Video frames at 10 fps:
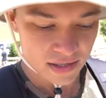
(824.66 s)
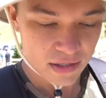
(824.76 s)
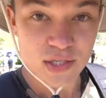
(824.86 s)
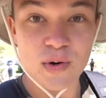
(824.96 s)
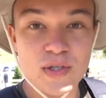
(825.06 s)

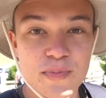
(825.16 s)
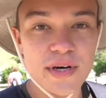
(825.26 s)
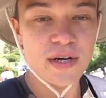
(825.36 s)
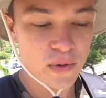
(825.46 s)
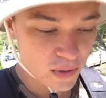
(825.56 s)
So what's
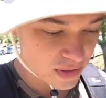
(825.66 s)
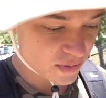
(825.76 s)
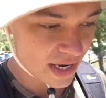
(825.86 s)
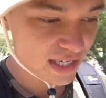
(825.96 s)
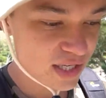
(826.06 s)
pretty cool is
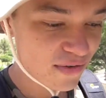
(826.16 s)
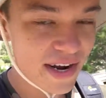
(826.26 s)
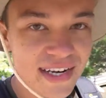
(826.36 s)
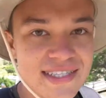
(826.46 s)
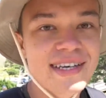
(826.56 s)
we actually
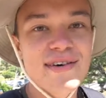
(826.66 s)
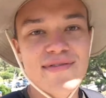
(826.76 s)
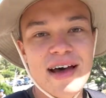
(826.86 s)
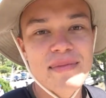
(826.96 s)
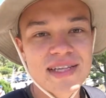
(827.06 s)
ran into a
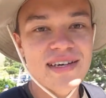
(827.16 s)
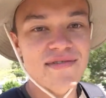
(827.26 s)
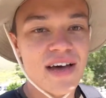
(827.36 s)
family of